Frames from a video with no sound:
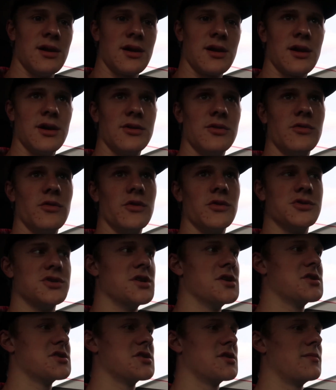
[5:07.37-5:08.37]
Got to do an oil
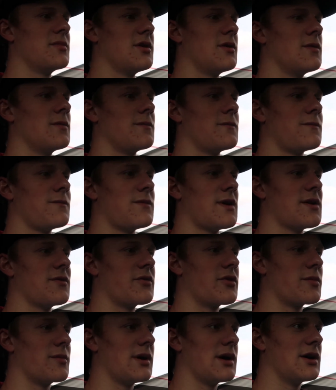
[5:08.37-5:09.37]
change in about
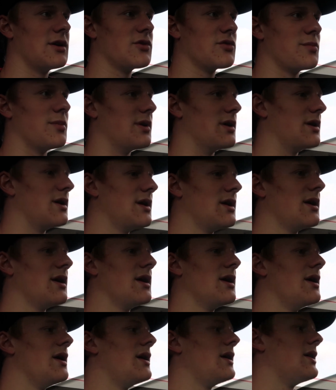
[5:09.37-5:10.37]
500 miles, but
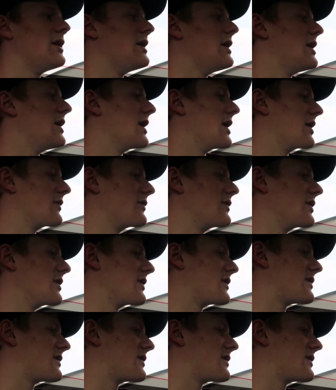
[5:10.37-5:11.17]
everything's